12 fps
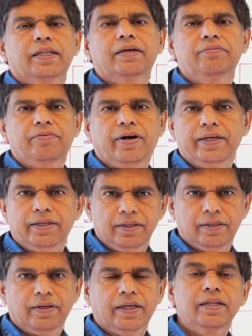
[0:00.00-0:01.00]
they find
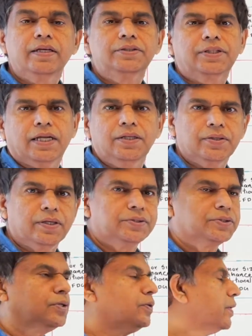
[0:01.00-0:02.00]
it, and they'll tell you
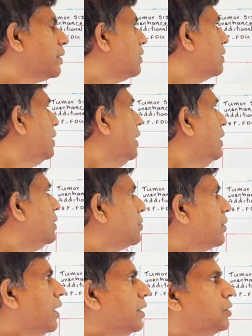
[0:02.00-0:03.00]
what's going on. So
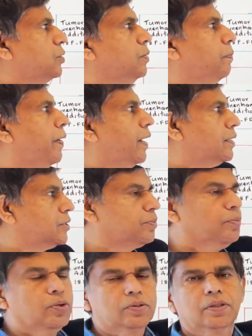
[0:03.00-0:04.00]
you got two parts.
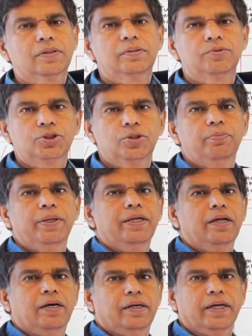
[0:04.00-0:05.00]
Both of them should be
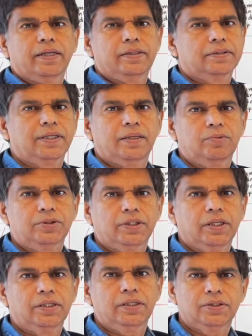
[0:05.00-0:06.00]
done at the
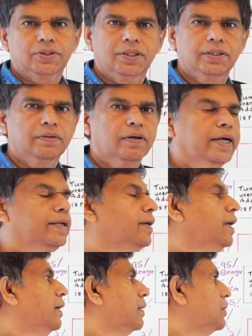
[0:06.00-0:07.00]
simultaneously, right?
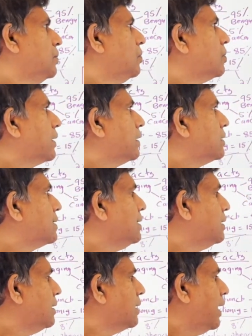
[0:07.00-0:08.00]
You look at the
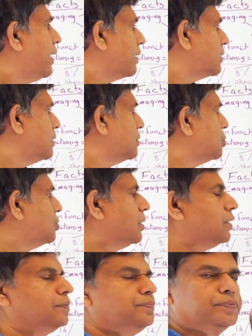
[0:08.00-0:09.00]
CT
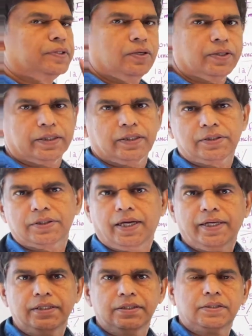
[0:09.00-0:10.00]
characteristic, look at the
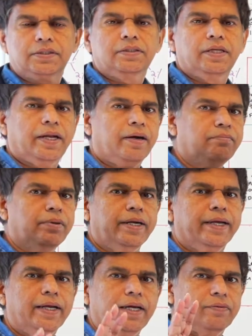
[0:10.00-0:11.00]
size, the number
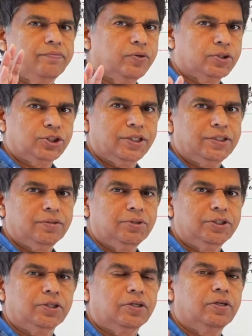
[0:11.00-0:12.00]
again, four
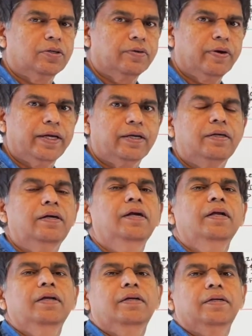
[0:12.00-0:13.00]
centimeter or greater,
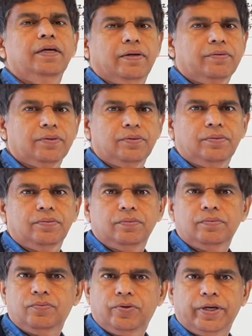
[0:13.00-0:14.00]
you have to
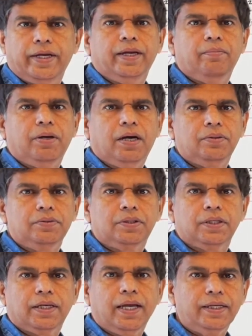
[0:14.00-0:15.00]
worry about
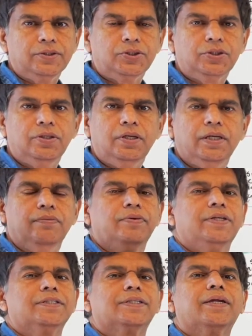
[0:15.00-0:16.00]
the cancer. If
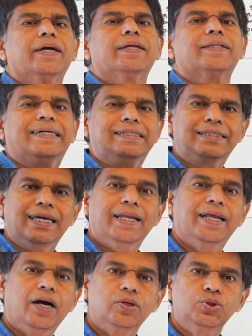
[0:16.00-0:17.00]
it is greater than
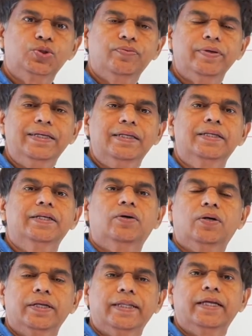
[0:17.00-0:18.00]
10 Hounsfield
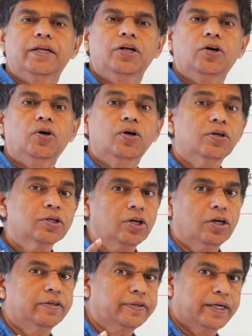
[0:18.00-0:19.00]
on the
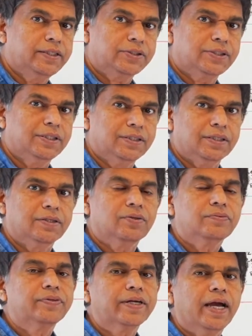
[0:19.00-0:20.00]
non-contrast CT,
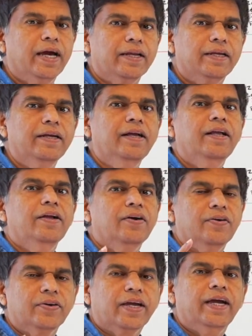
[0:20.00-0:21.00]
don't forget it.
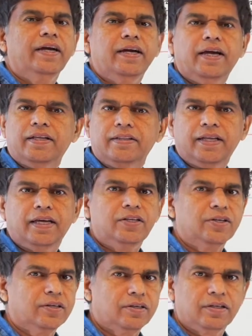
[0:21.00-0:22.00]
Okay, and then
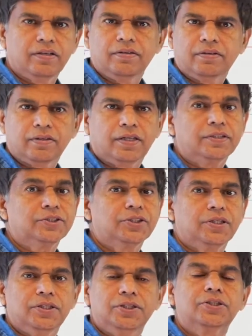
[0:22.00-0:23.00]
you can
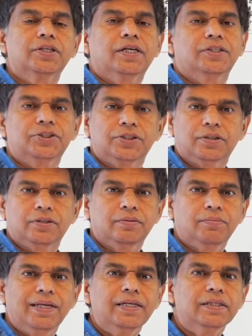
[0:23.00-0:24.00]
consider, you should consider
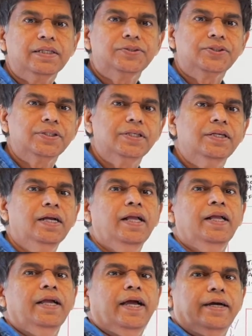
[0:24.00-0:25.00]
malignancy.
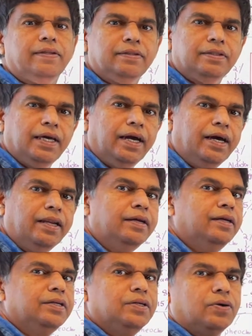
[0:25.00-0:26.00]
And then
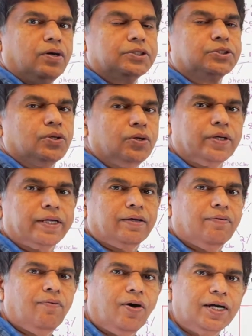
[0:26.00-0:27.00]
you also look at
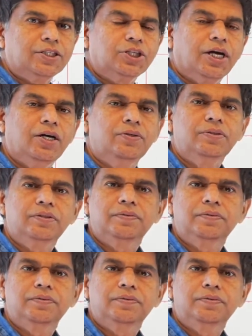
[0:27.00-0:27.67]
the washout,